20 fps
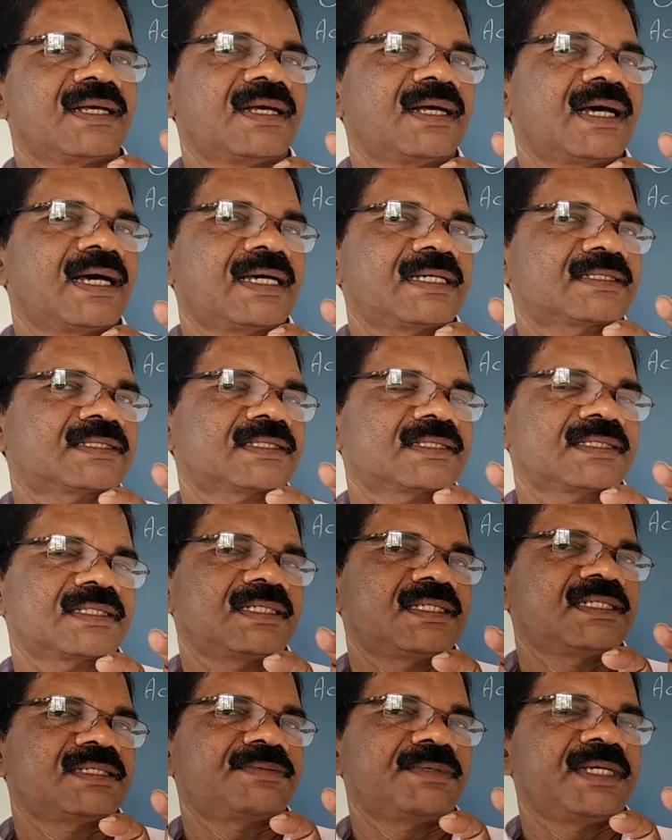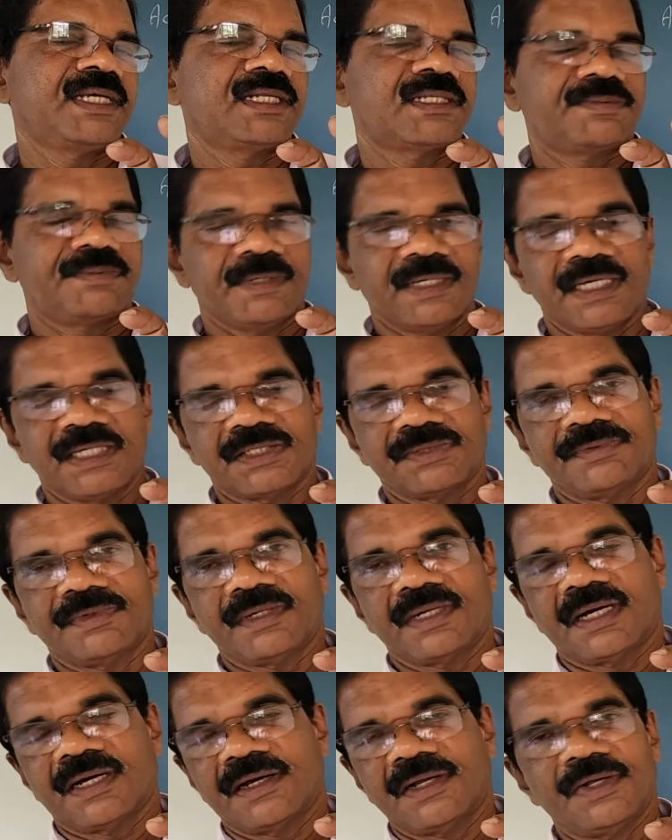acid its pH
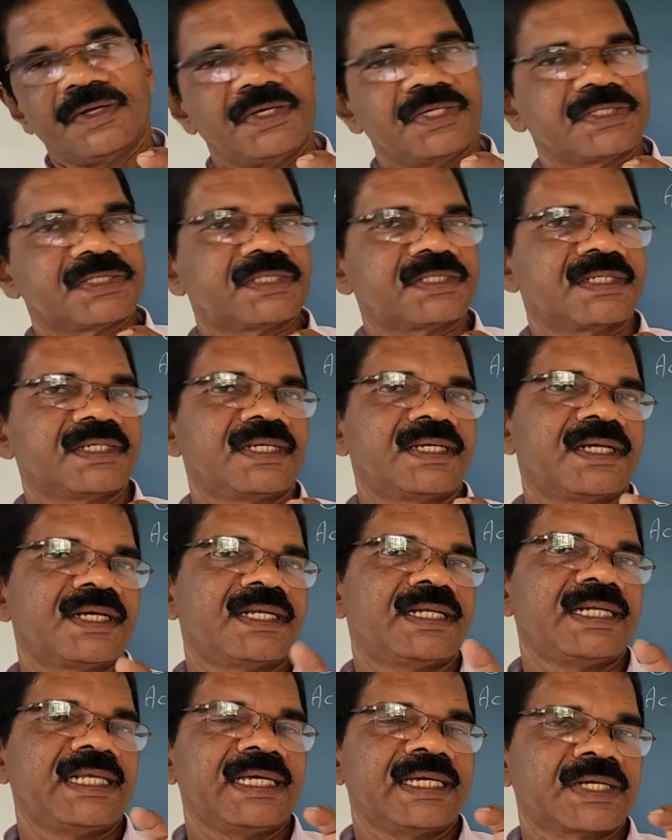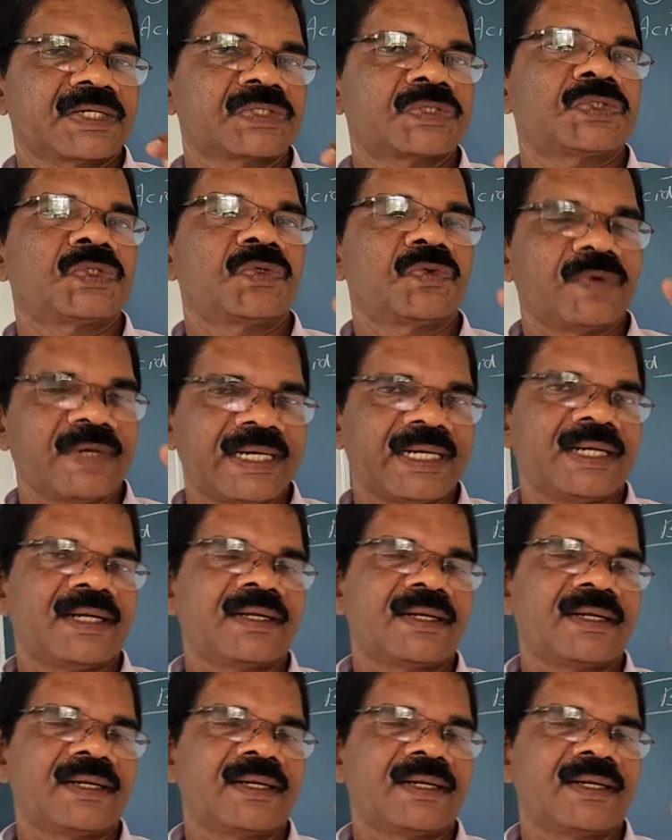value is nearest to 1.